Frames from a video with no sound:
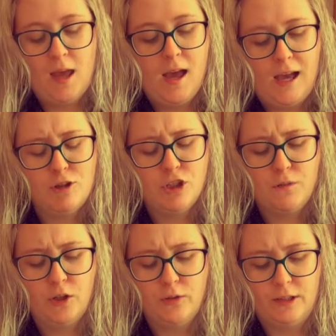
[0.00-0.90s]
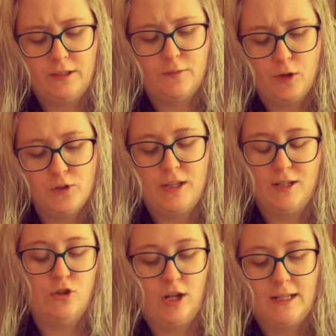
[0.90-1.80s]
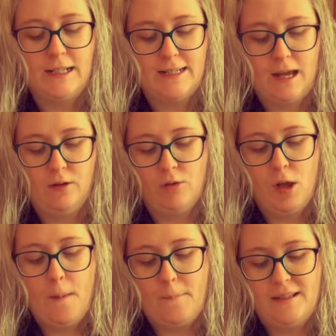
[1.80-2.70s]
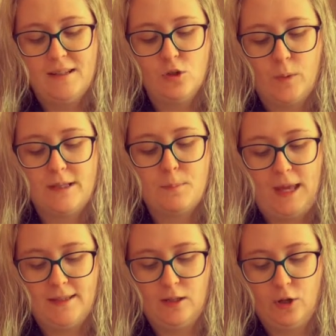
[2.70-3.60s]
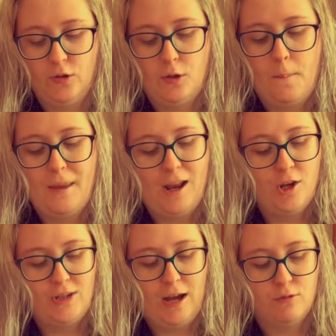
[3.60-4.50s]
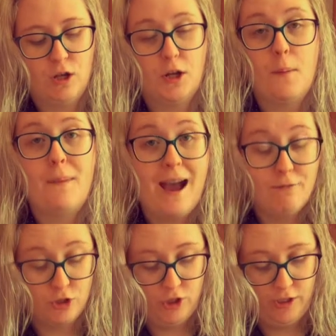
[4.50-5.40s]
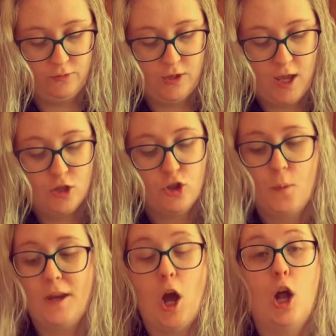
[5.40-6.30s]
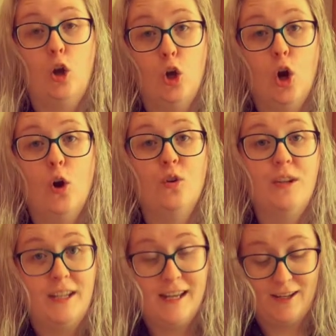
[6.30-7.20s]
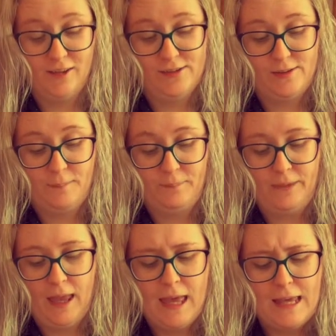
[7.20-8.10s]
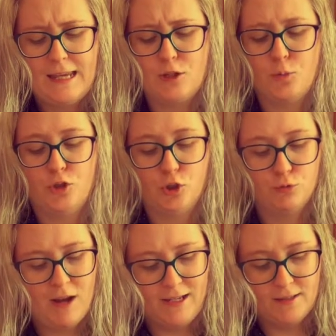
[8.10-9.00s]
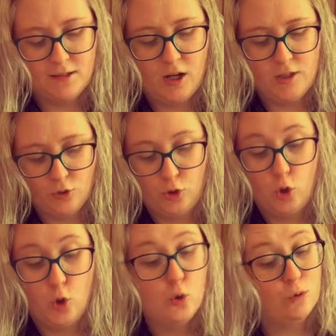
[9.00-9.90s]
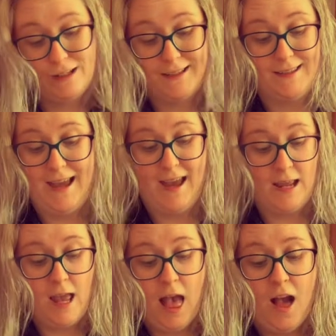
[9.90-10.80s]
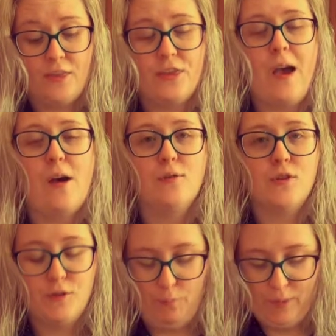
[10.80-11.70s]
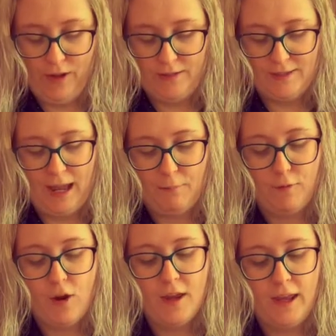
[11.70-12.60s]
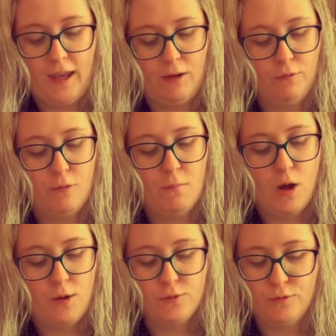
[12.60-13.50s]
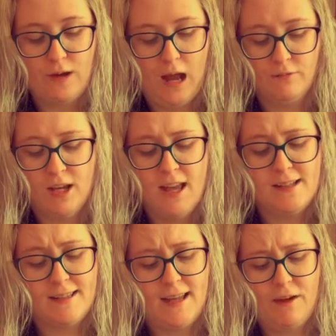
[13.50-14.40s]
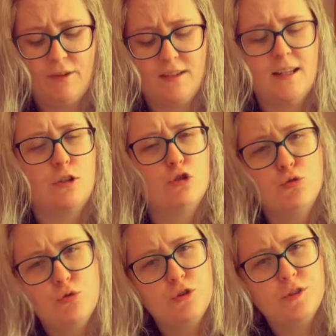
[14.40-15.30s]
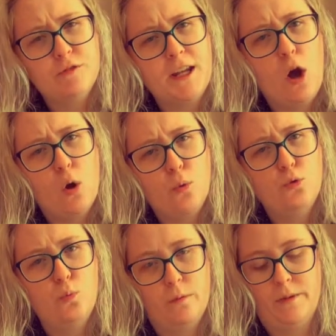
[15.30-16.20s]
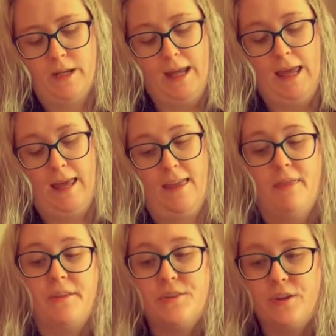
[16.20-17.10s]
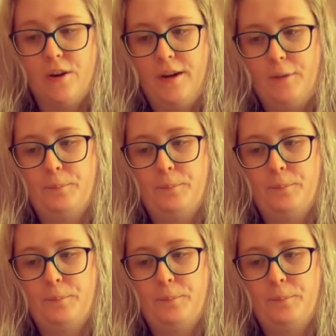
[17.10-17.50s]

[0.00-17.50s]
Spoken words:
As she floated gently down, Mrs. Twit's petticoat billowed out like a parachute, showing her long knickers. It was a grand sight on a glorious day, and thousands of birds came flying in from miles around to stare at this extraordinary old woman in the sky.